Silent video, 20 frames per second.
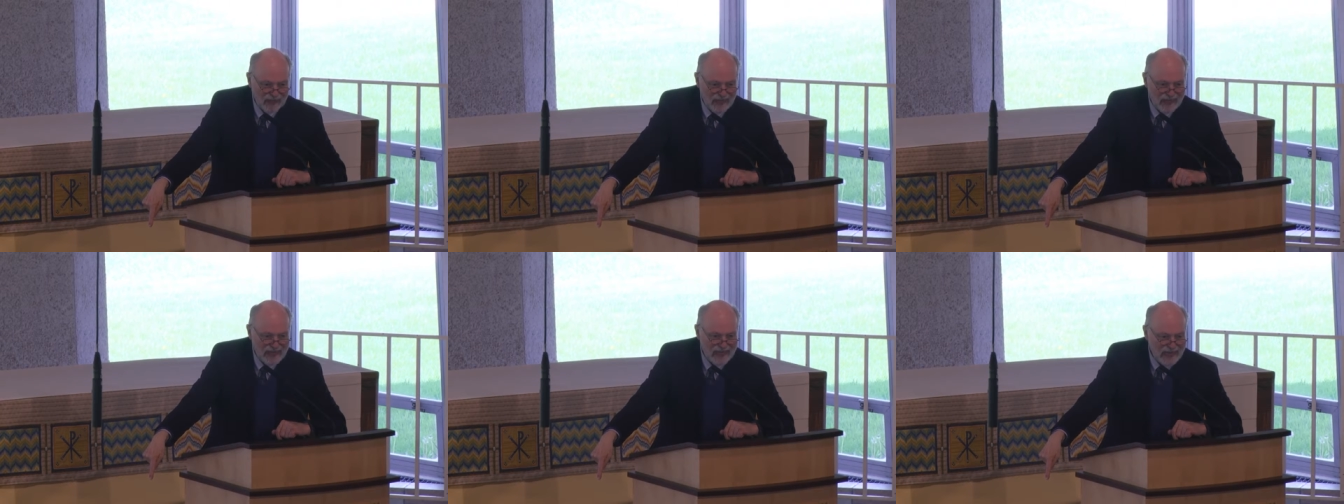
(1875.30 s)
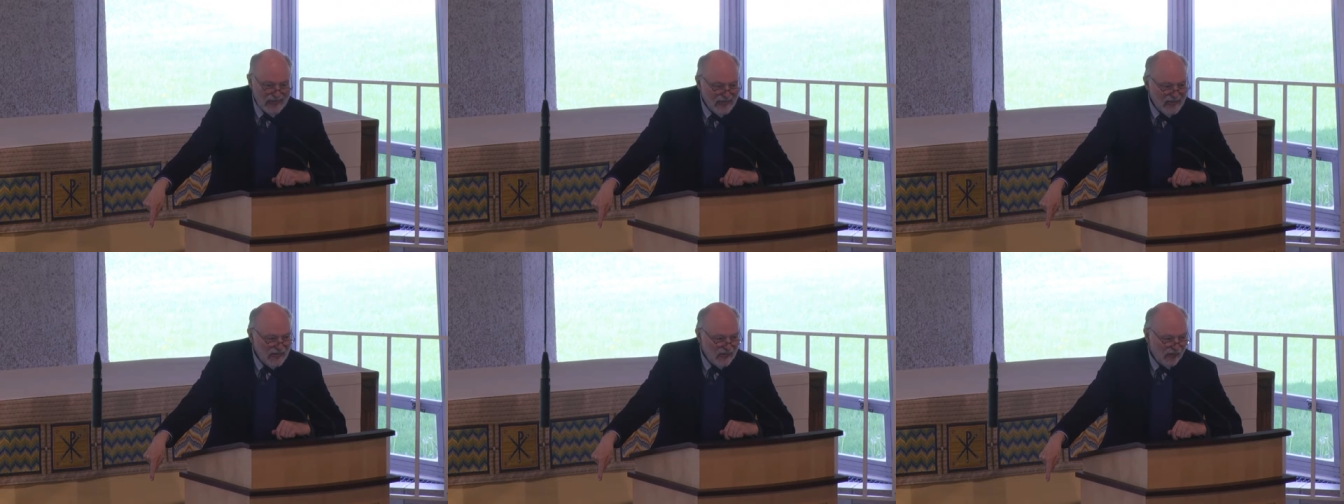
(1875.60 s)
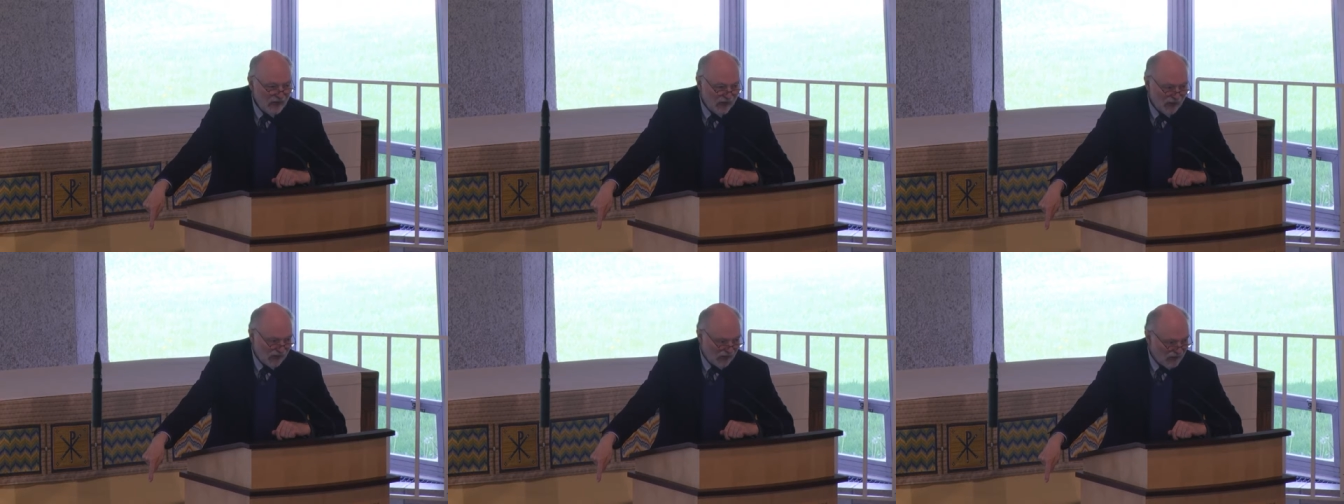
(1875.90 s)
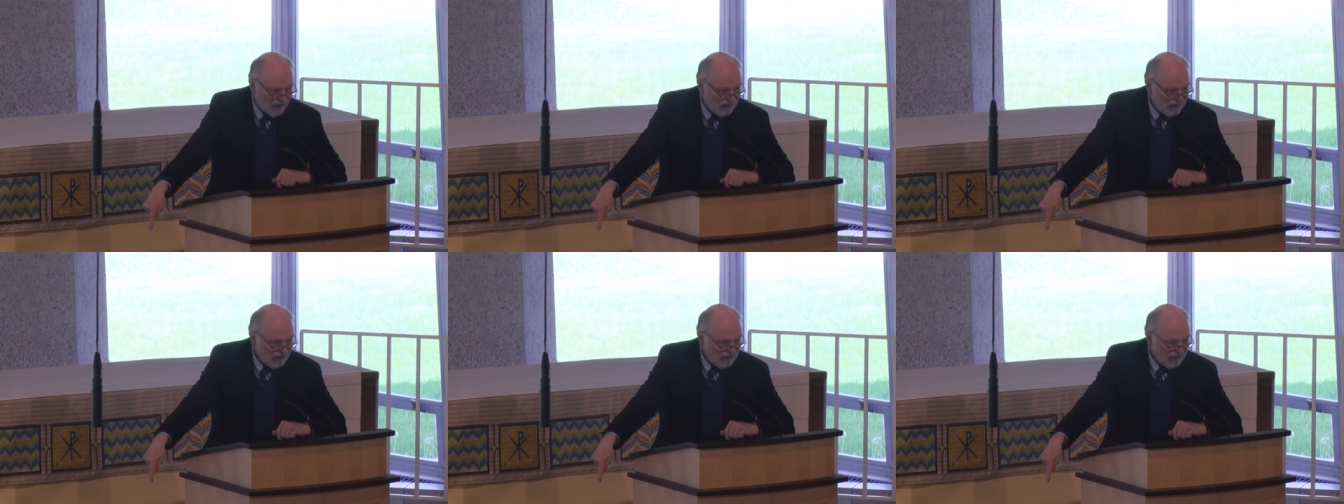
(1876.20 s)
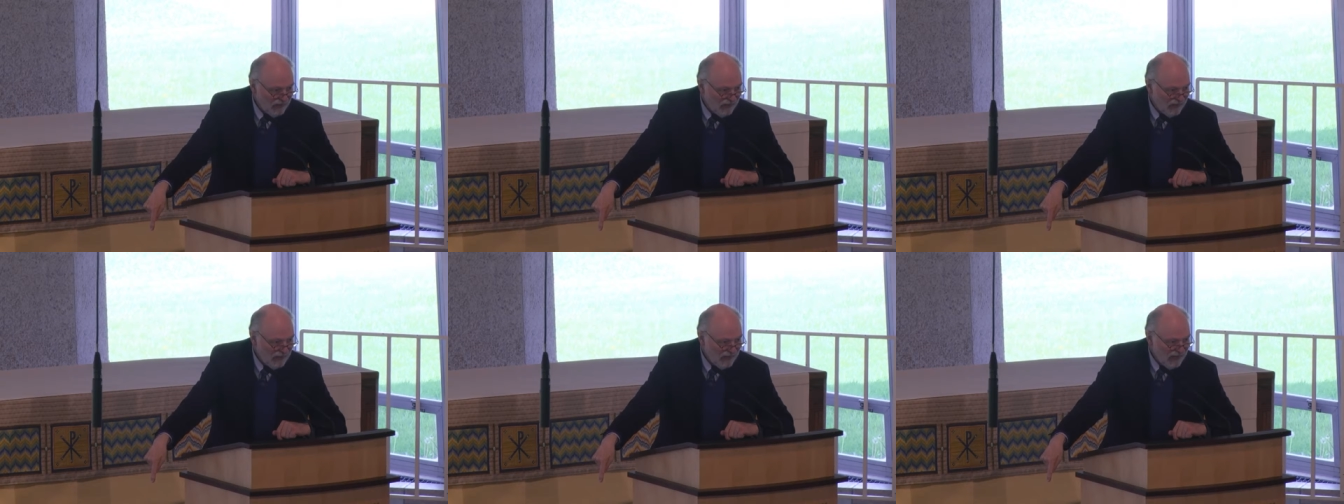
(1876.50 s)
here
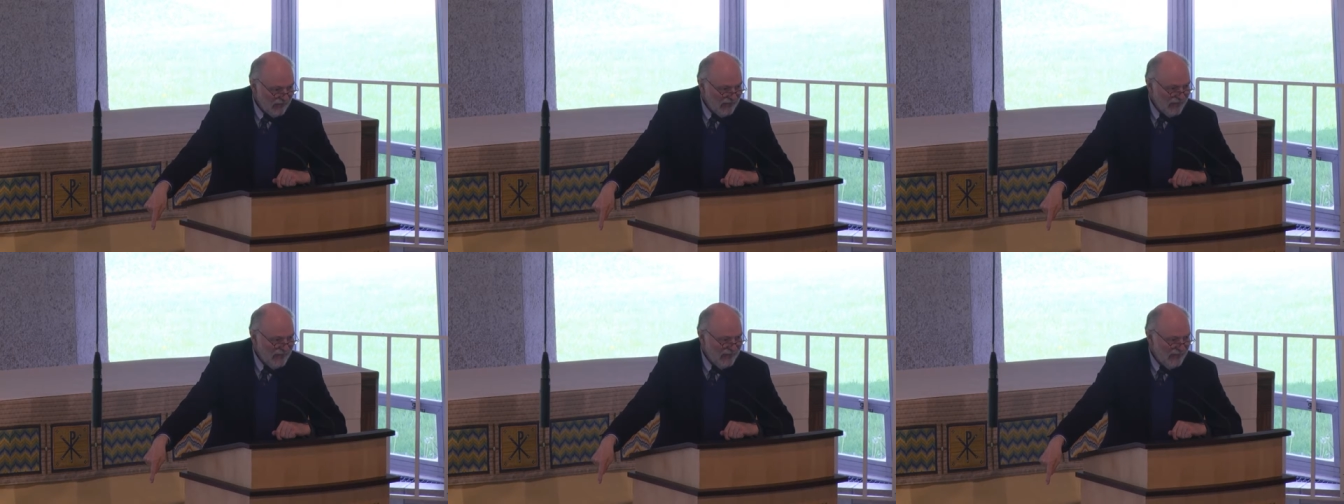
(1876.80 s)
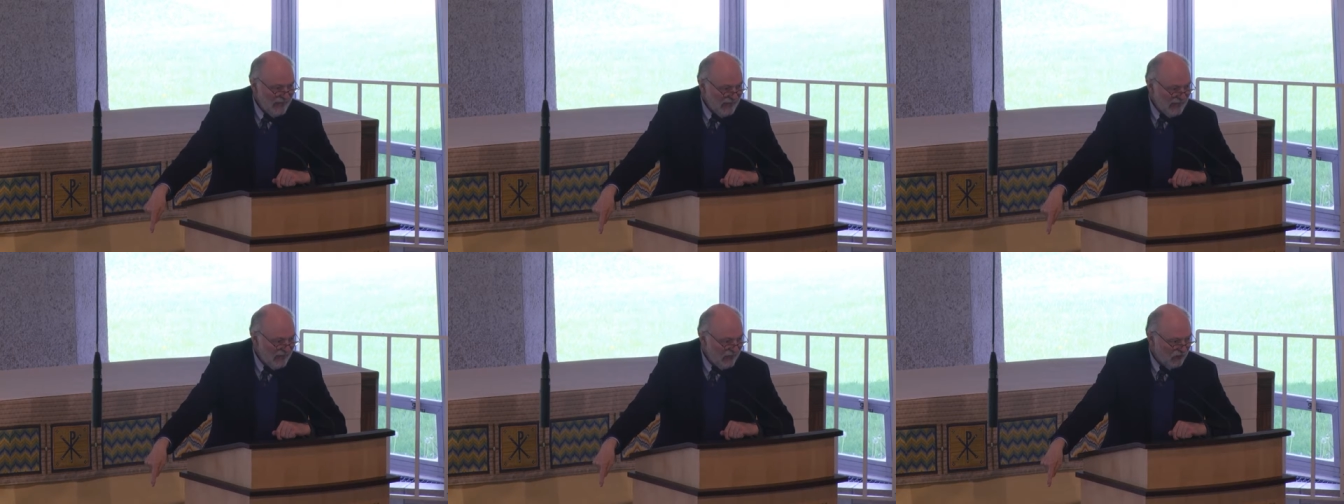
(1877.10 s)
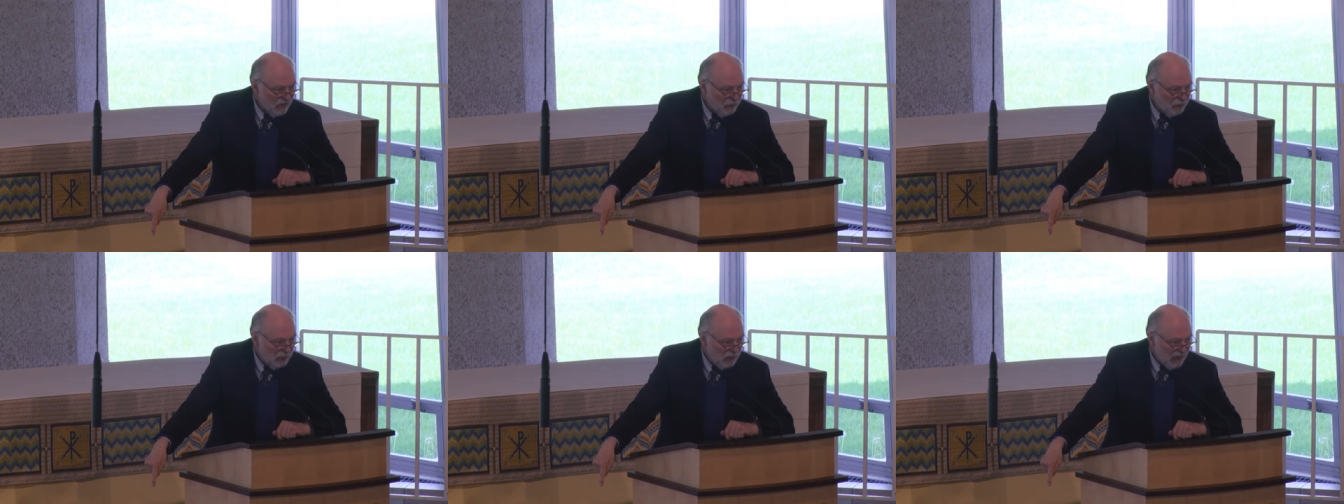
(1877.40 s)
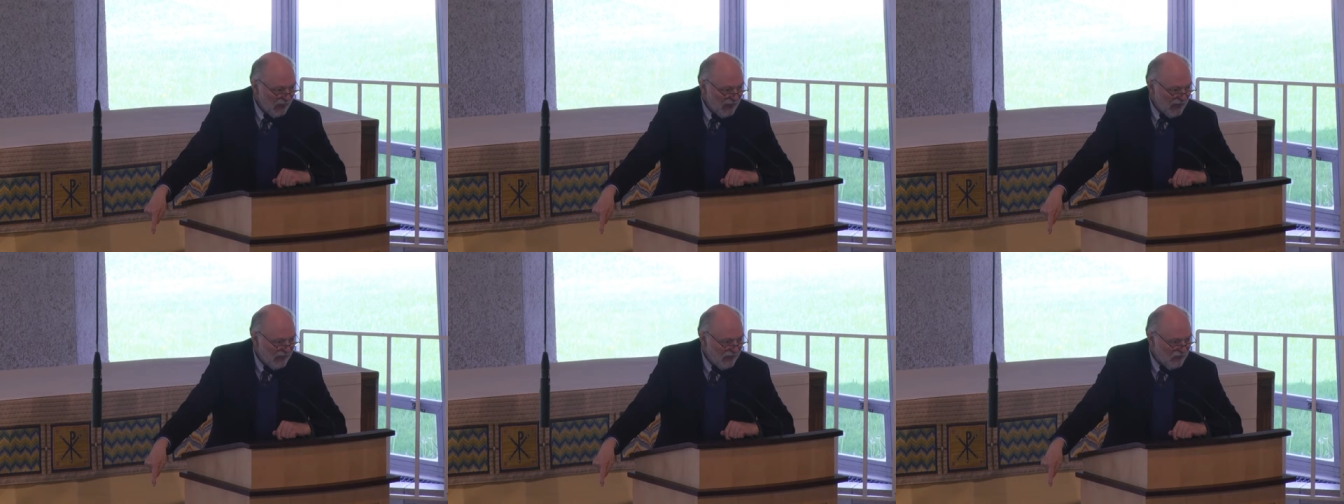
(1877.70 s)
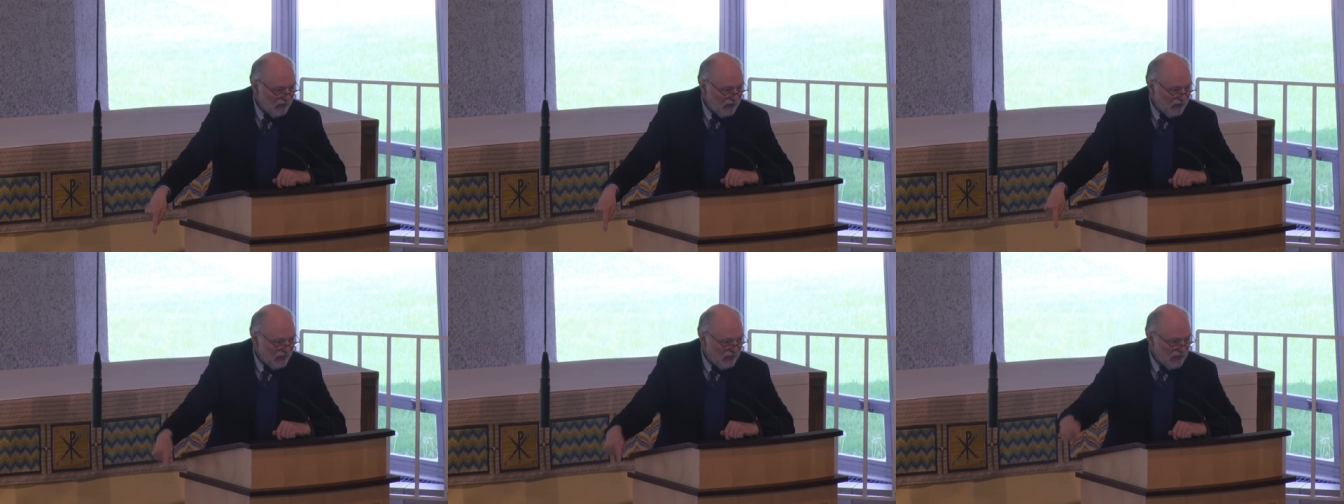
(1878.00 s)
in this
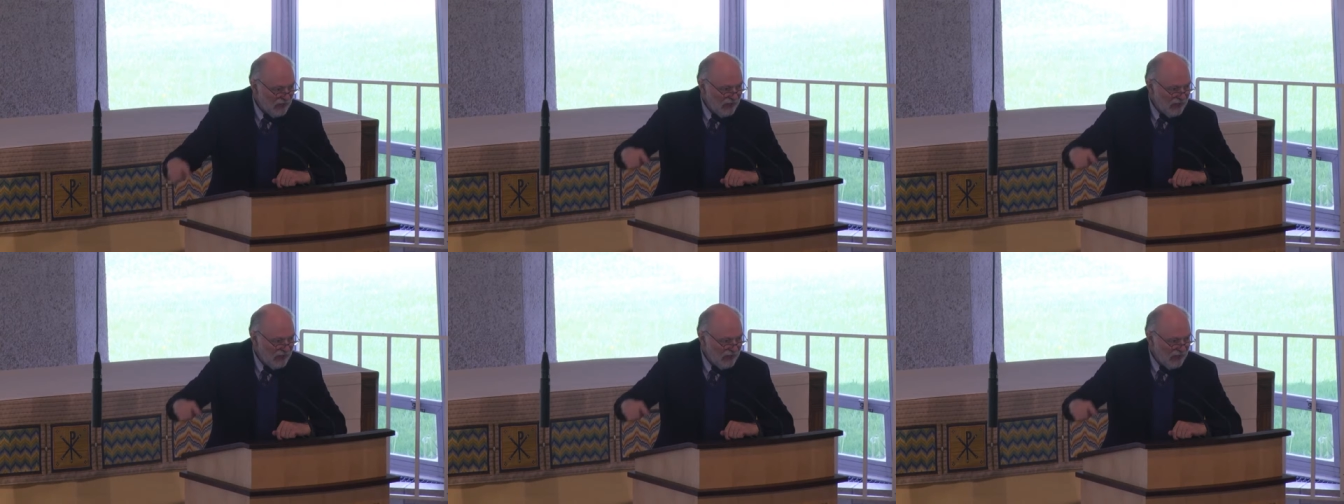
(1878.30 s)
place,